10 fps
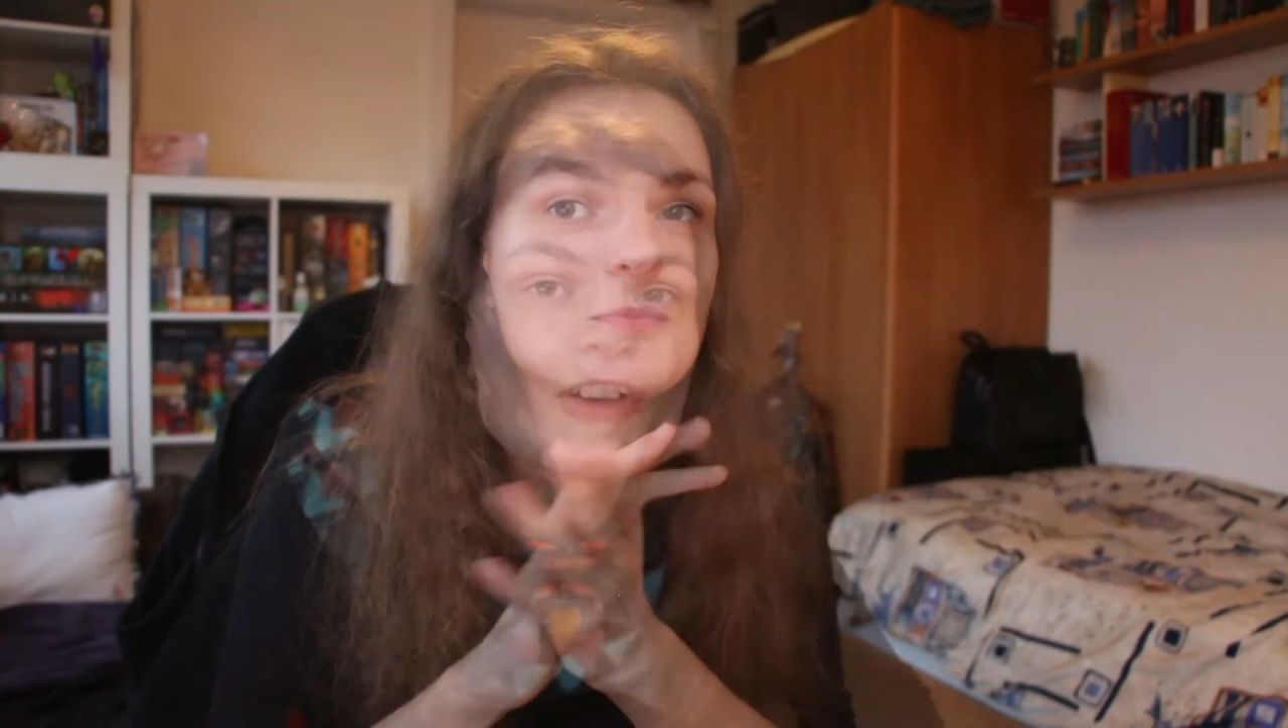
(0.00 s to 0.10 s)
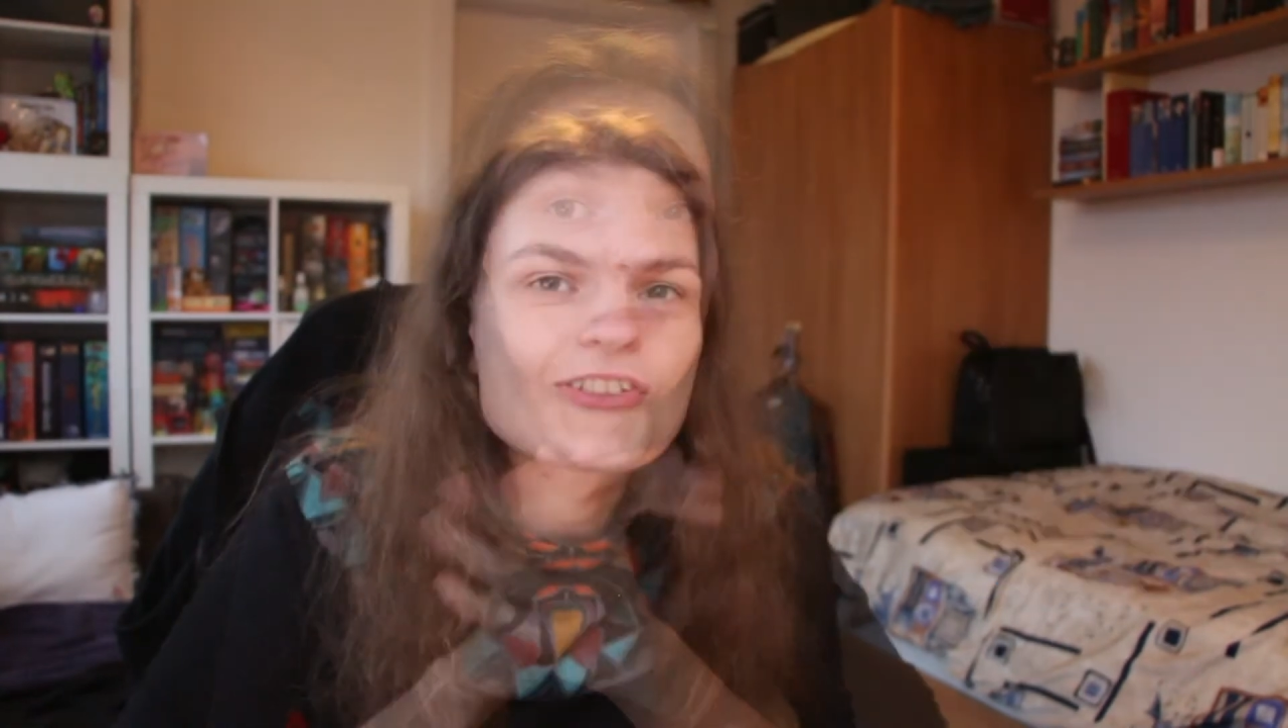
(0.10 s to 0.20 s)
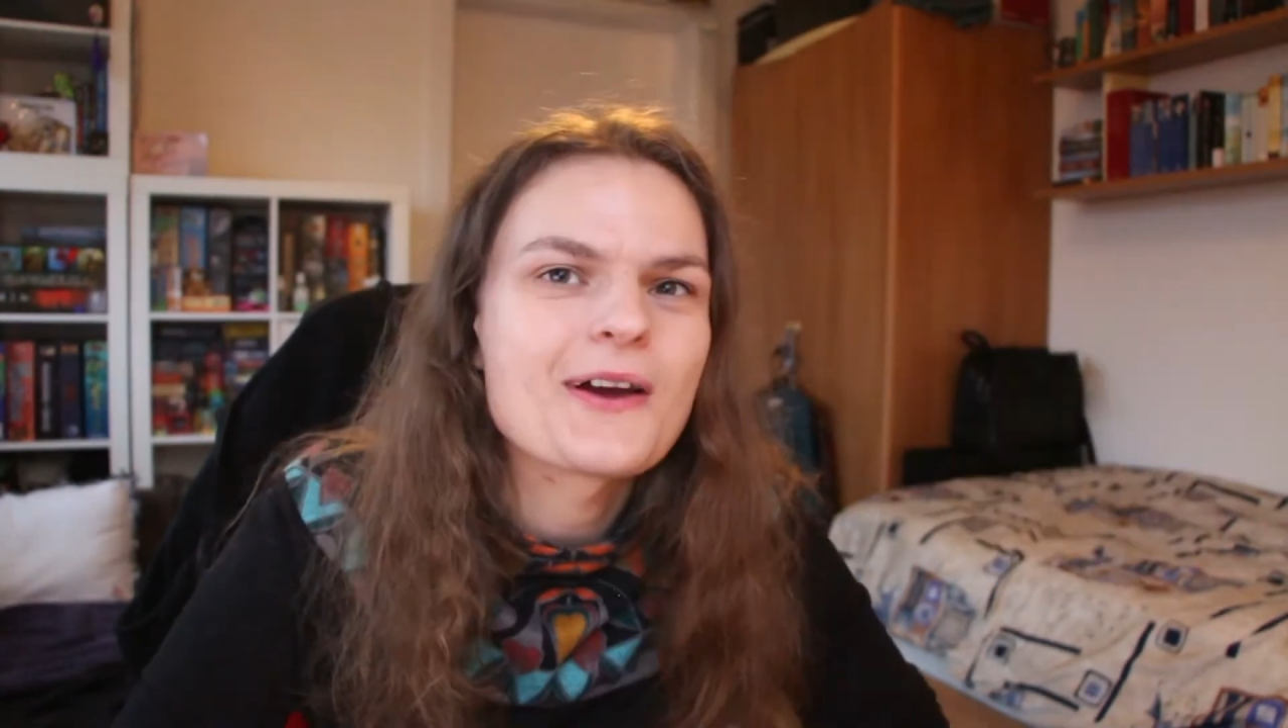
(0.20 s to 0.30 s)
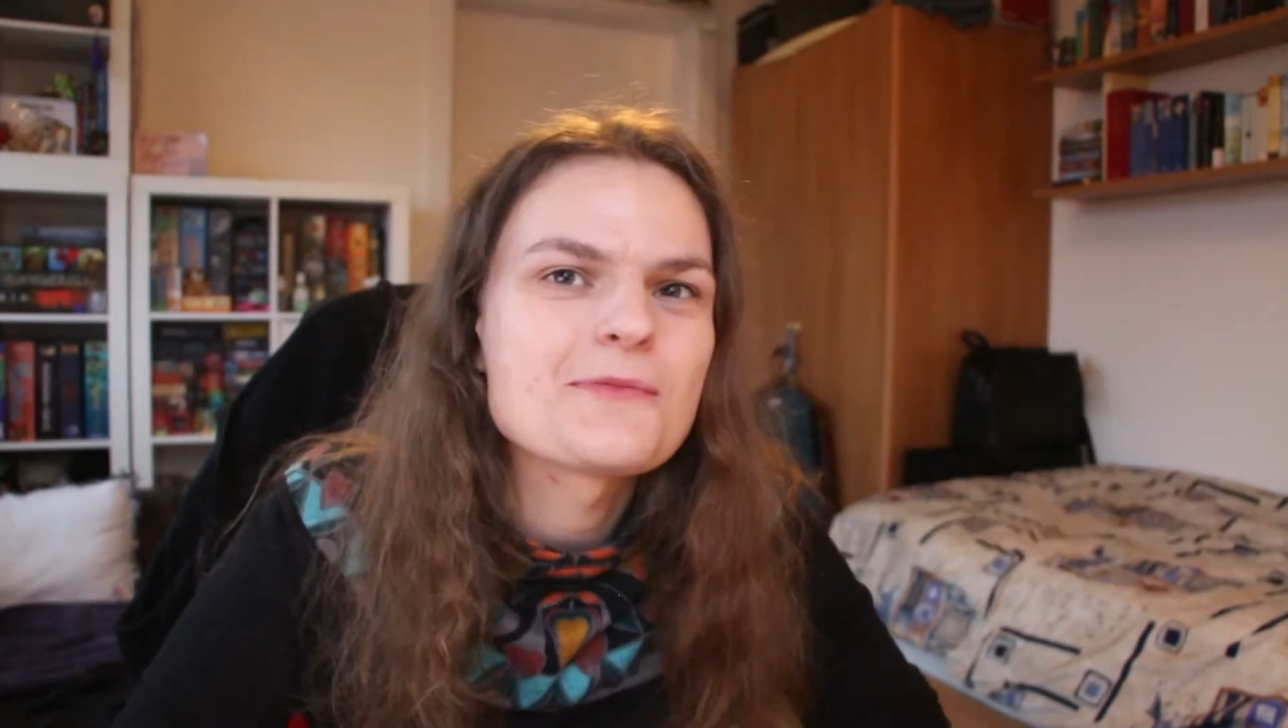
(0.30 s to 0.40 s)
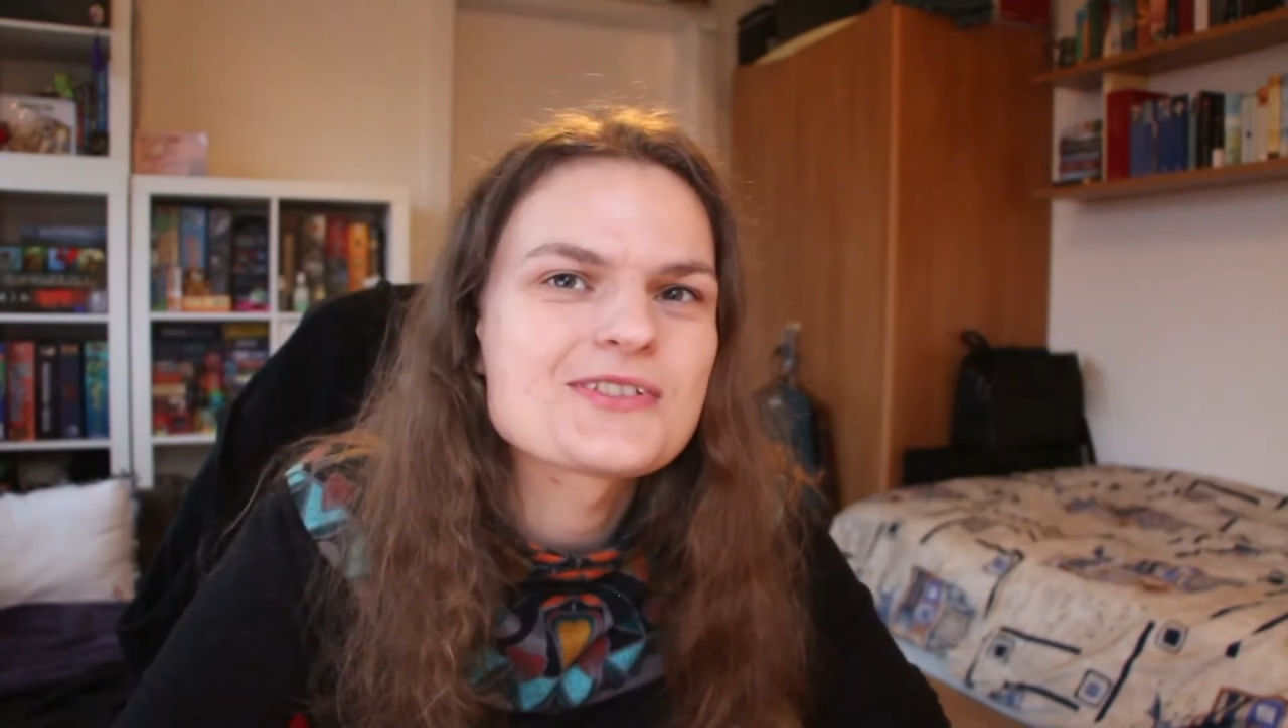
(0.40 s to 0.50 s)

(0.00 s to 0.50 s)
Also, I'm